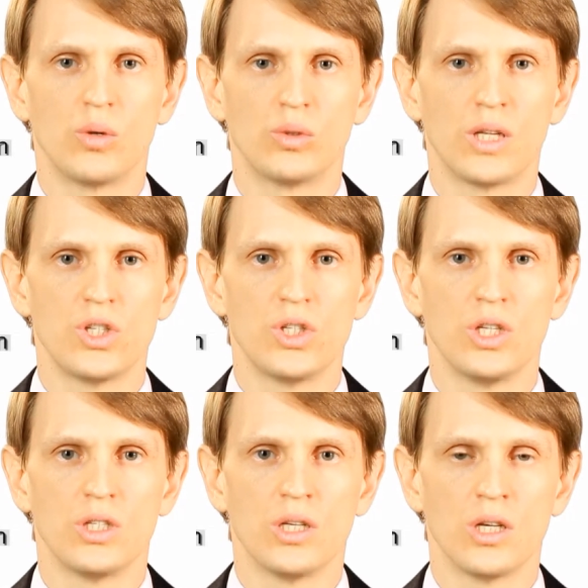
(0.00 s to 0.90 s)
or you
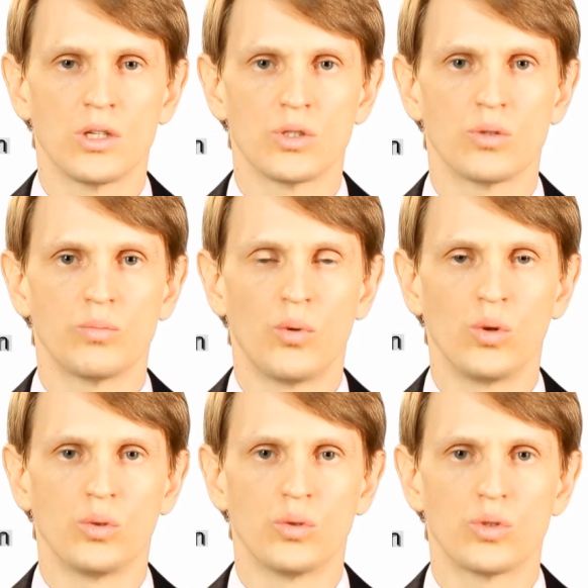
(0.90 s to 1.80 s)
didn't find the
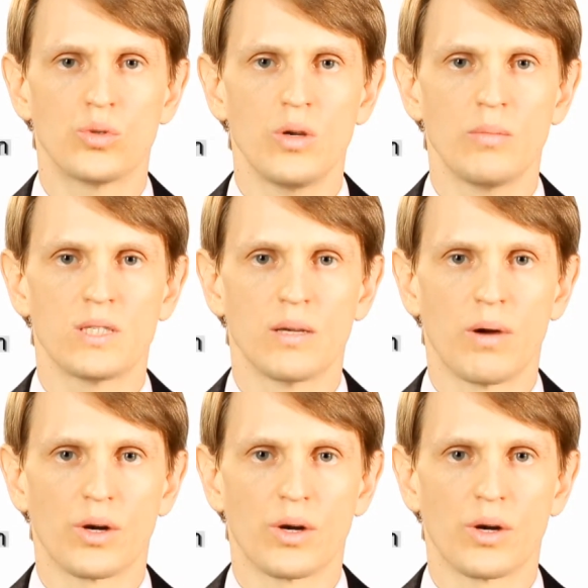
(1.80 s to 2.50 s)
required equipment,